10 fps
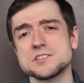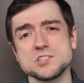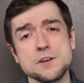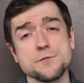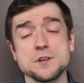
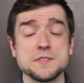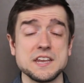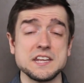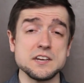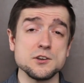suffering
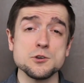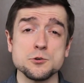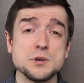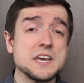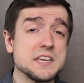that he
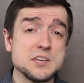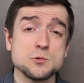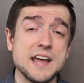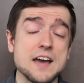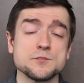knew he
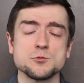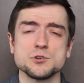would have to